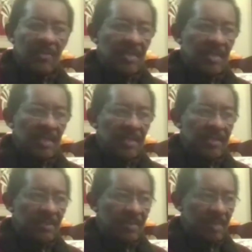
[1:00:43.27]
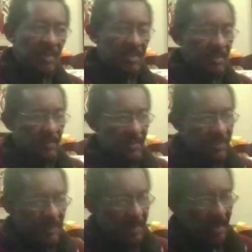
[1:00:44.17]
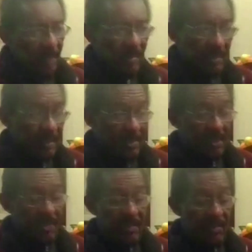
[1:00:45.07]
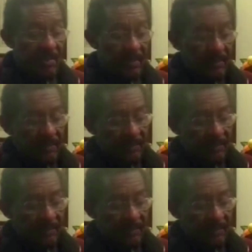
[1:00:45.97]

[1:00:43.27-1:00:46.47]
So they did something, they made some arrangement. But this is Liberia.